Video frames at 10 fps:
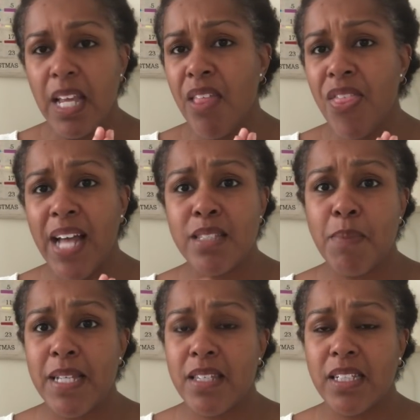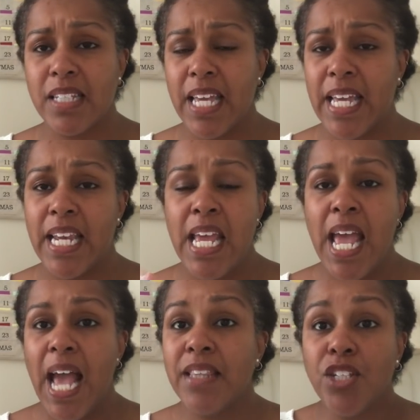And that's basically it.
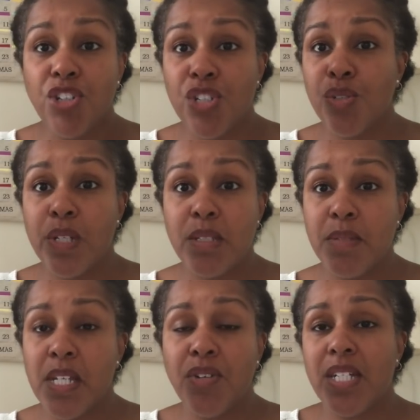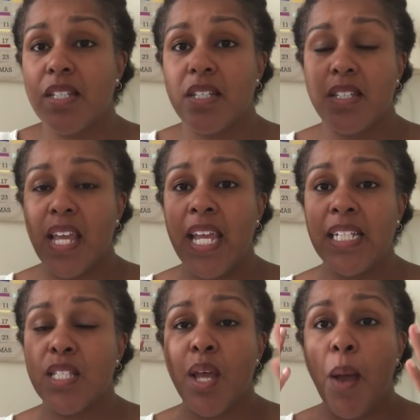And then you're just doing some decreases.
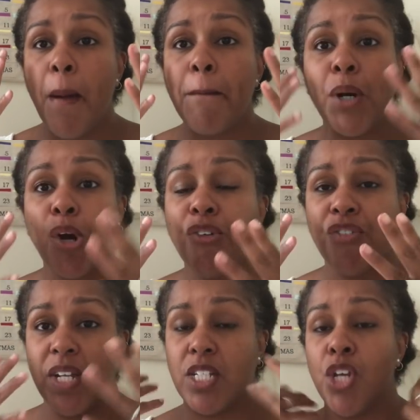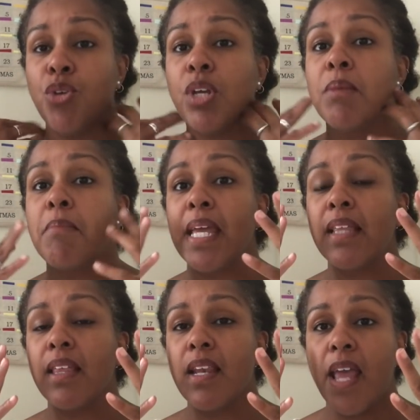It's perfect and you can
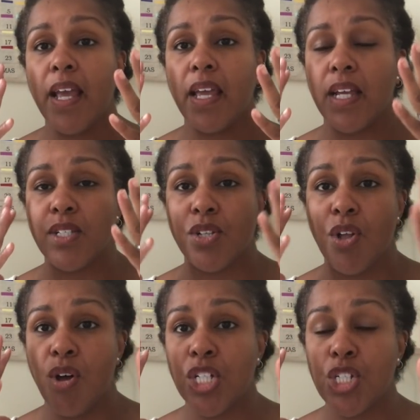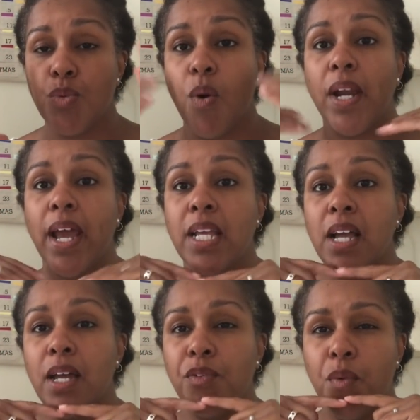make the neck as long as you want I
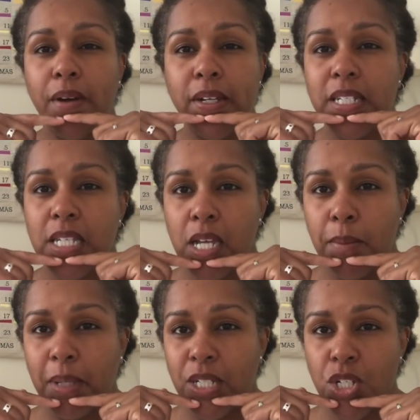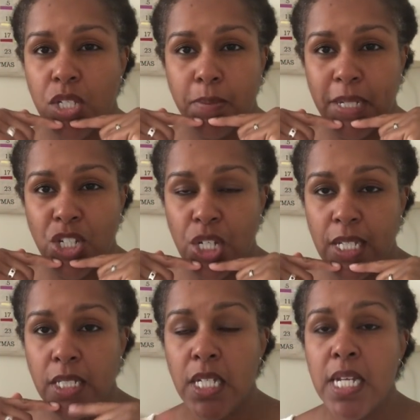kind of wanted it to come like just to my
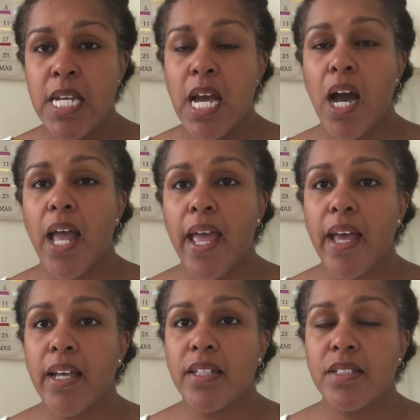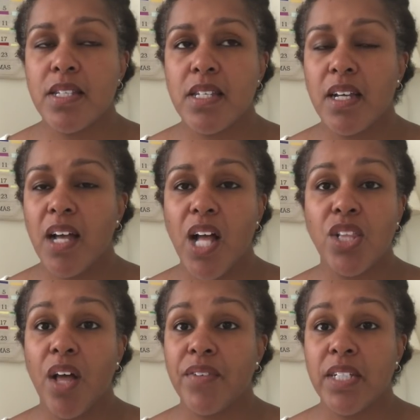chin and
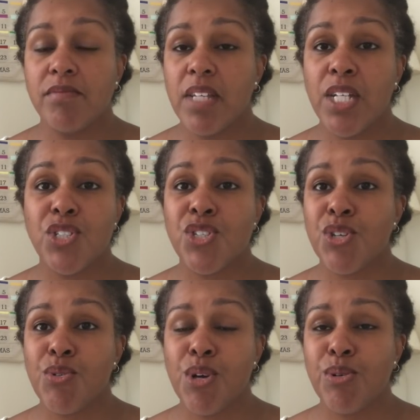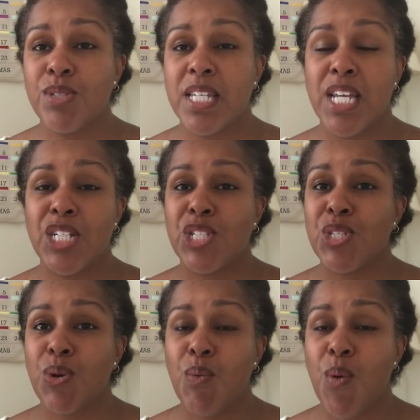love it. It's so cozy. It's
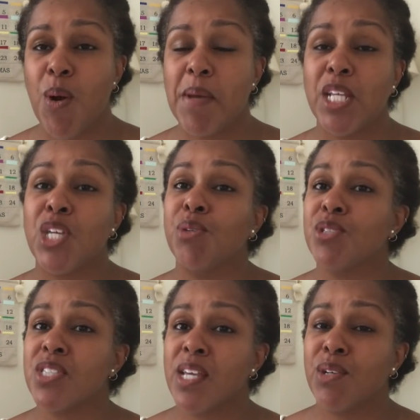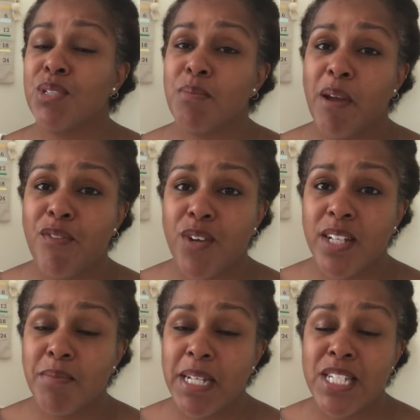so warm. And a huge thank you to my friend, my